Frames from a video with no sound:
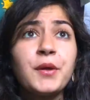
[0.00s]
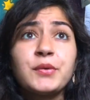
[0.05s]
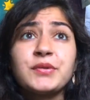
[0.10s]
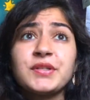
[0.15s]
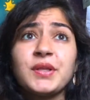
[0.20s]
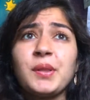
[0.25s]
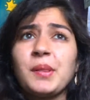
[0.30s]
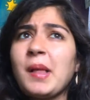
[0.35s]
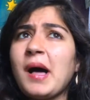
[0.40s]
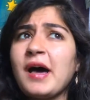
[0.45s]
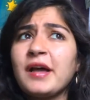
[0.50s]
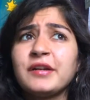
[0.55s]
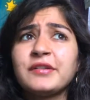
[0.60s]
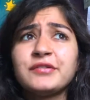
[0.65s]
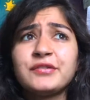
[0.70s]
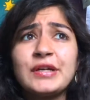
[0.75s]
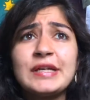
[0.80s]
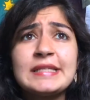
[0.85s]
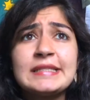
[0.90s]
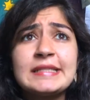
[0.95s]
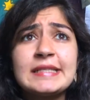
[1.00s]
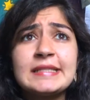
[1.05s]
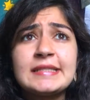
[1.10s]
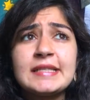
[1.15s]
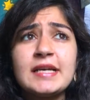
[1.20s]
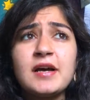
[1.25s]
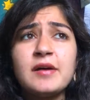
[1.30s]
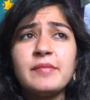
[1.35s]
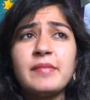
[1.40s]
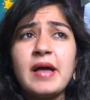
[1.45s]
There was a lot of
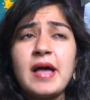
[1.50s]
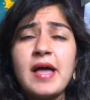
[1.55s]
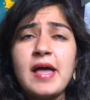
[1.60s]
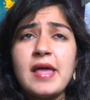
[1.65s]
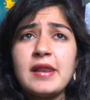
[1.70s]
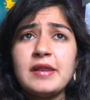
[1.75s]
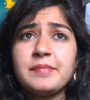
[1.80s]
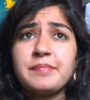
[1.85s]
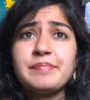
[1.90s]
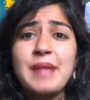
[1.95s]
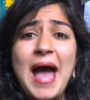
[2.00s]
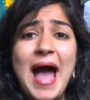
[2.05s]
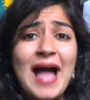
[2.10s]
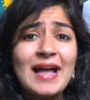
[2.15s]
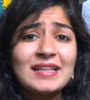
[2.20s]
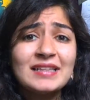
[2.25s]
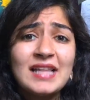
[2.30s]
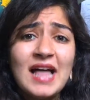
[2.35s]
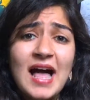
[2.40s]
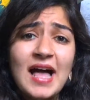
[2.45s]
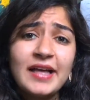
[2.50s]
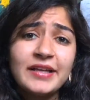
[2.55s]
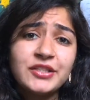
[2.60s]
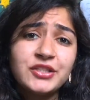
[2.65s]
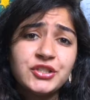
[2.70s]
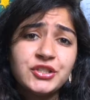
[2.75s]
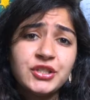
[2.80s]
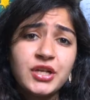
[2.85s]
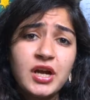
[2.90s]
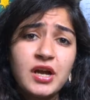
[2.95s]
racism and
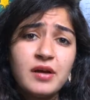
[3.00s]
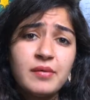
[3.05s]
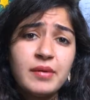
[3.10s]
backlash